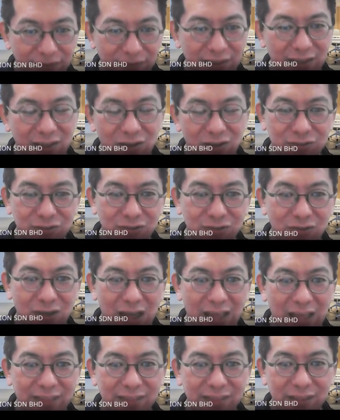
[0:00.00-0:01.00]
fee
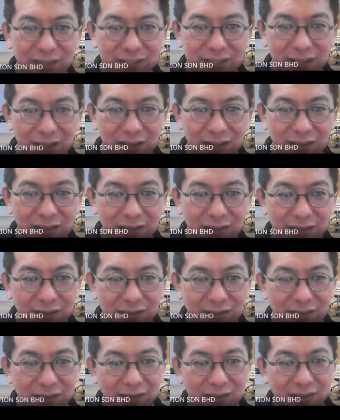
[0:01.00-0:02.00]
also others lah.
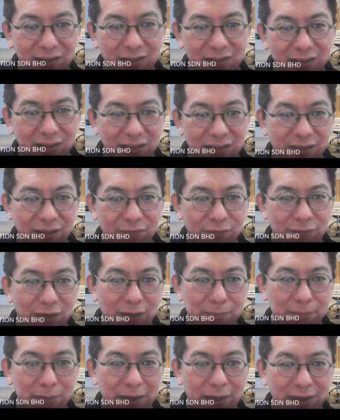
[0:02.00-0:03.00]
If you
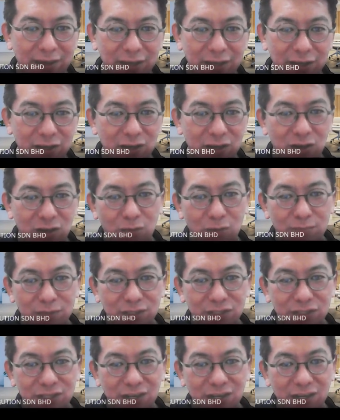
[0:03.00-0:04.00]
are paying
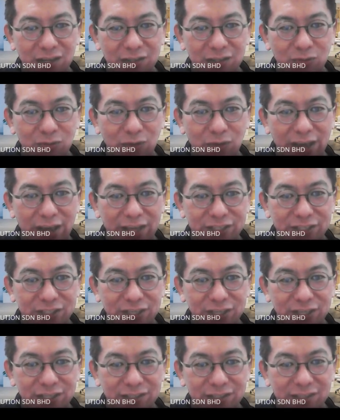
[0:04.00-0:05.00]
commission to
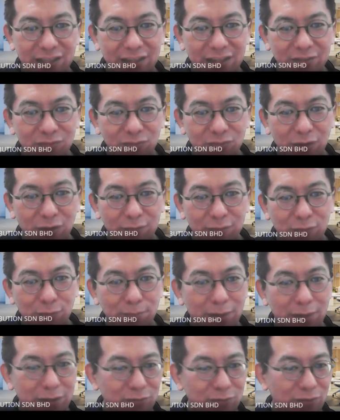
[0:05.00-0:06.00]
agent, then you have to
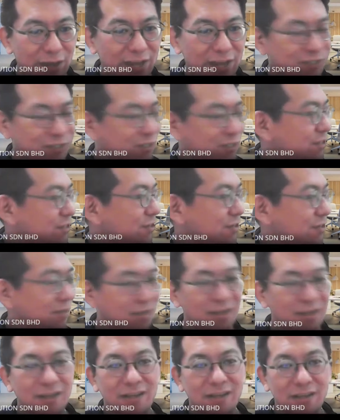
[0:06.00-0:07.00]
pay to agent.
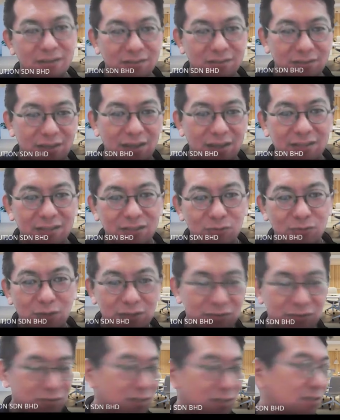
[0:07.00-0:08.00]
Okay, this
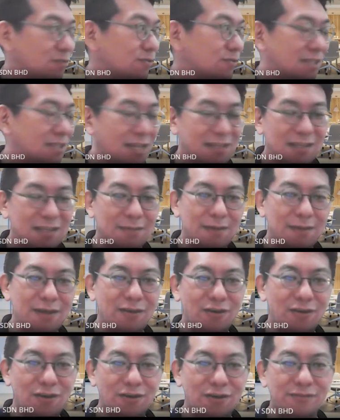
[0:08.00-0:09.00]
one you need to study by
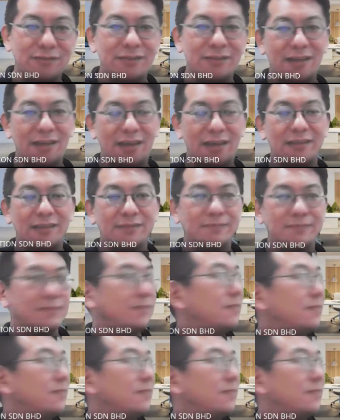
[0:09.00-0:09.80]
your own. Okay,